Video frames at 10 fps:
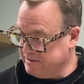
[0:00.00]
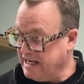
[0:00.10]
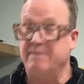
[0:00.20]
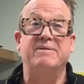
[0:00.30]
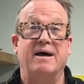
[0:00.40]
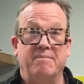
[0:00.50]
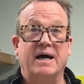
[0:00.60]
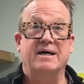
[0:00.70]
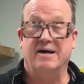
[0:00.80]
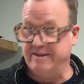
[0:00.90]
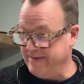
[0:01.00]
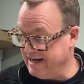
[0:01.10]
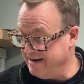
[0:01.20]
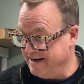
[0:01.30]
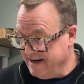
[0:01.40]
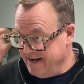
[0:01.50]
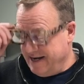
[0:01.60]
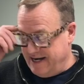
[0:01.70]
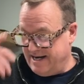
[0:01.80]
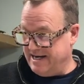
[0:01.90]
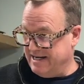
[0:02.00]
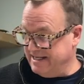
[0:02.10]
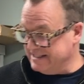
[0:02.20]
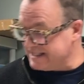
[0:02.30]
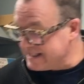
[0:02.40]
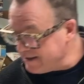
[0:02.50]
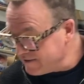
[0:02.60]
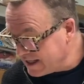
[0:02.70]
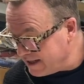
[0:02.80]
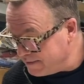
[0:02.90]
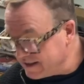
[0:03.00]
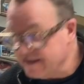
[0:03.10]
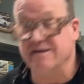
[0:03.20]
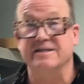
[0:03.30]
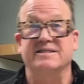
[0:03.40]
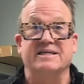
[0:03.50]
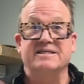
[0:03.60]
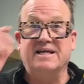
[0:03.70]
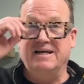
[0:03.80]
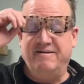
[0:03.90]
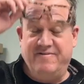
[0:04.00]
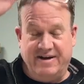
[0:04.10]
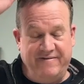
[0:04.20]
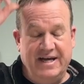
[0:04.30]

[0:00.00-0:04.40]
tape that back on there. It's still gonna be $36.95.